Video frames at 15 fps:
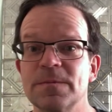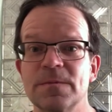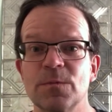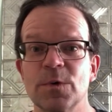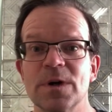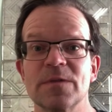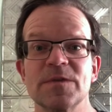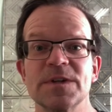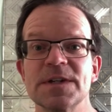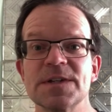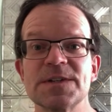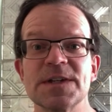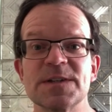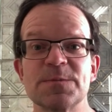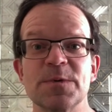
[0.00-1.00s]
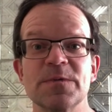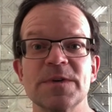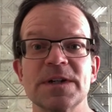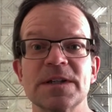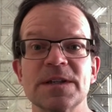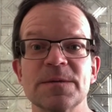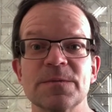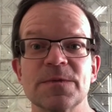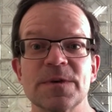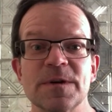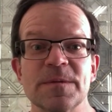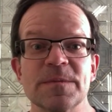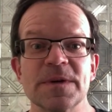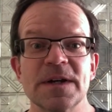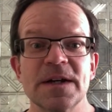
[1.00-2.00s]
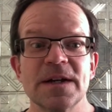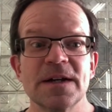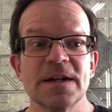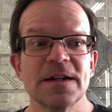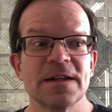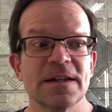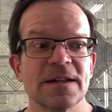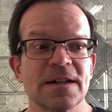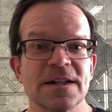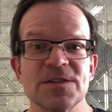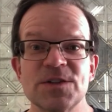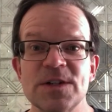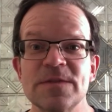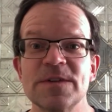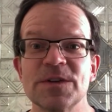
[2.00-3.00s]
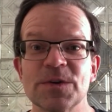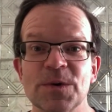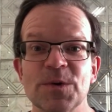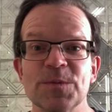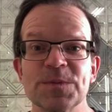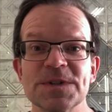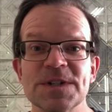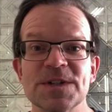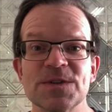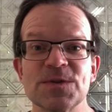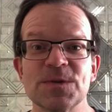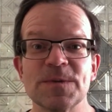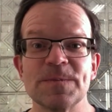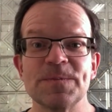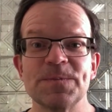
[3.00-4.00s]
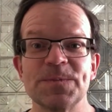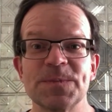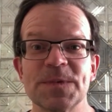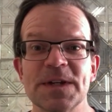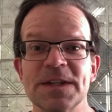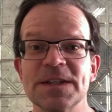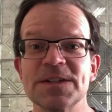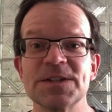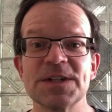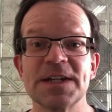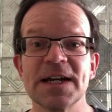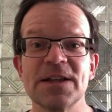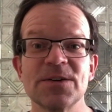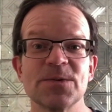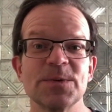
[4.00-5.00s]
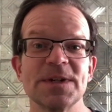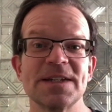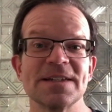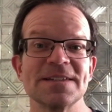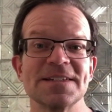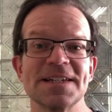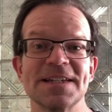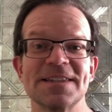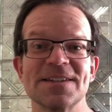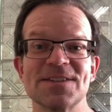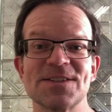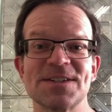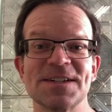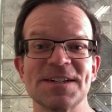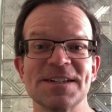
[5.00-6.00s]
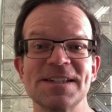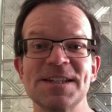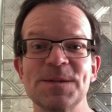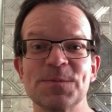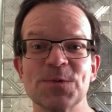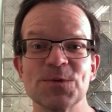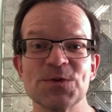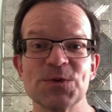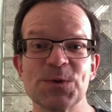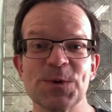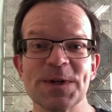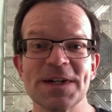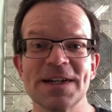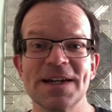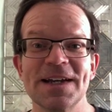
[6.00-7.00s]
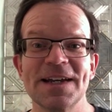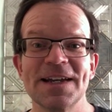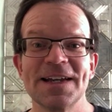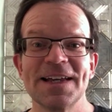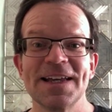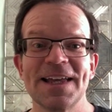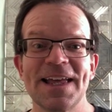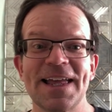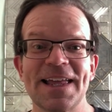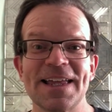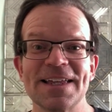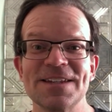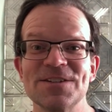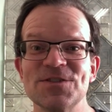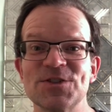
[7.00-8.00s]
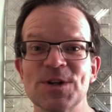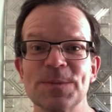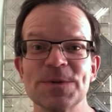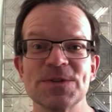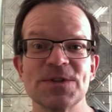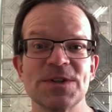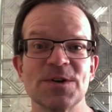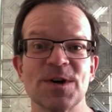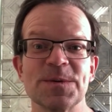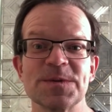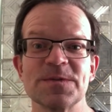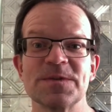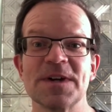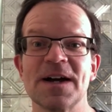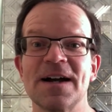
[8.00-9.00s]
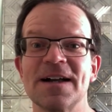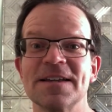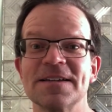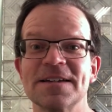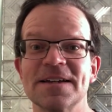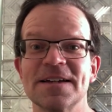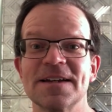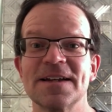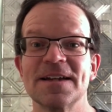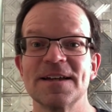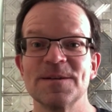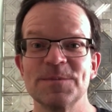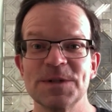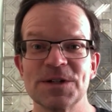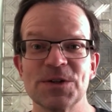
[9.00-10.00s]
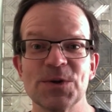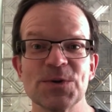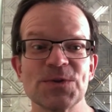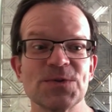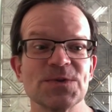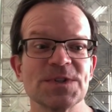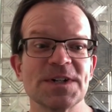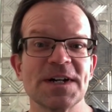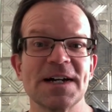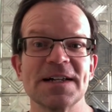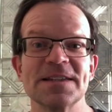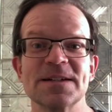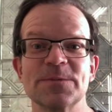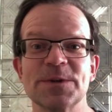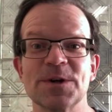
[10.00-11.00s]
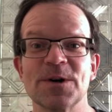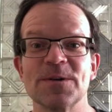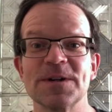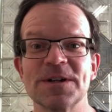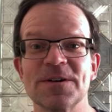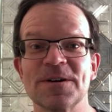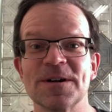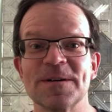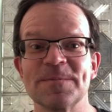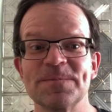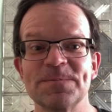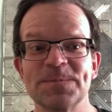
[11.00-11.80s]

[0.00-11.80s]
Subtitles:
whatever it is that's preventing them from achieving their own potential. And then together we can take this leap for joy and jump into the arms of God and be closer to God than we already are.